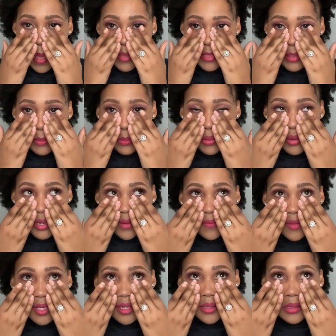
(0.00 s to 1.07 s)
the
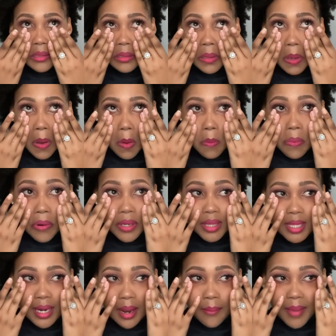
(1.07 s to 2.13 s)
previous point
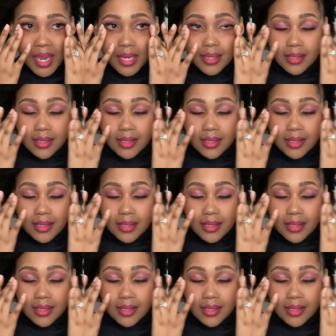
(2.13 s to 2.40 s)
that I made.